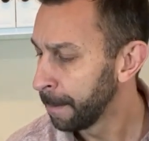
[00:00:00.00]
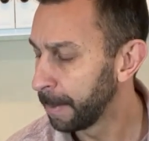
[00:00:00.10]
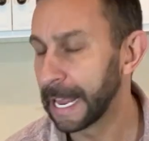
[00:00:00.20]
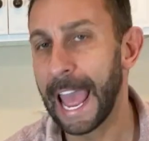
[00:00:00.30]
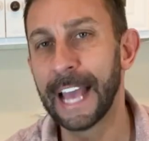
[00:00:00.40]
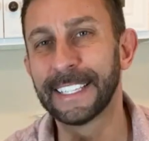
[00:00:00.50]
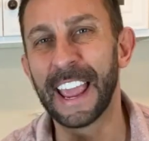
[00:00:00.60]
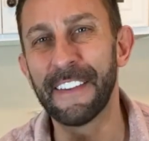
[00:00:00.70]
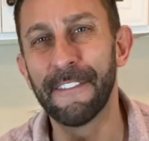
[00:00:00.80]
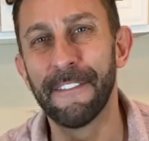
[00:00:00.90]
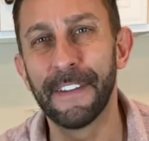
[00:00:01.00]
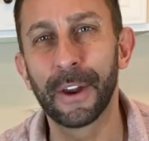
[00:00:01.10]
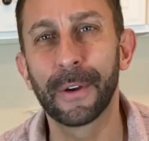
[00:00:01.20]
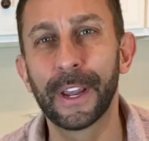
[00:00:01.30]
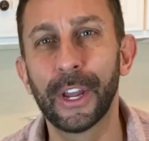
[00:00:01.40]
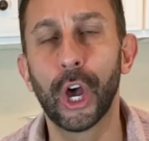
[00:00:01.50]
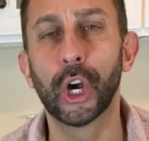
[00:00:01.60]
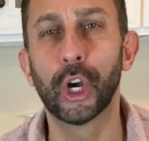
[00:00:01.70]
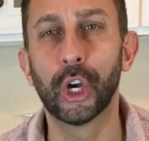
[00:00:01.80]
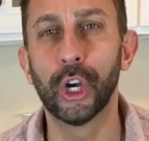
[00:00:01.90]
but it has a very
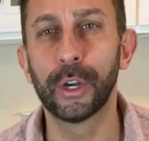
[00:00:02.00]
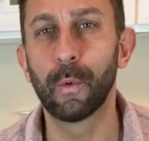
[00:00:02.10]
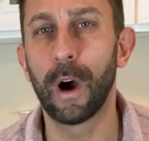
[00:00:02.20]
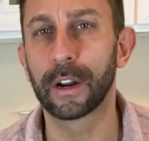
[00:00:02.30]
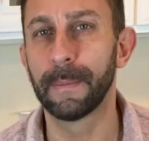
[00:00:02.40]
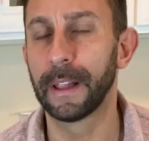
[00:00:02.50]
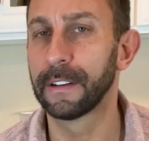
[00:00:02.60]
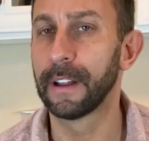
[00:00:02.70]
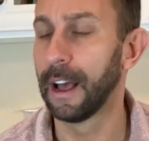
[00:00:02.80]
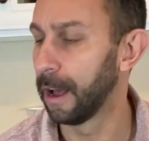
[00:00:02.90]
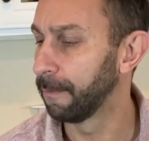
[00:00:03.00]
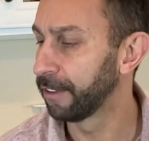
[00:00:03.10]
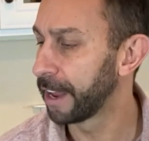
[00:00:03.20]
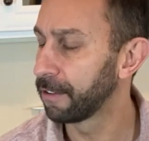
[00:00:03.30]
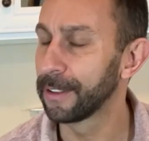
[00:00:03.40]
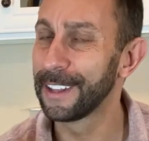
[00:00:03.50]
good watermelon flavor.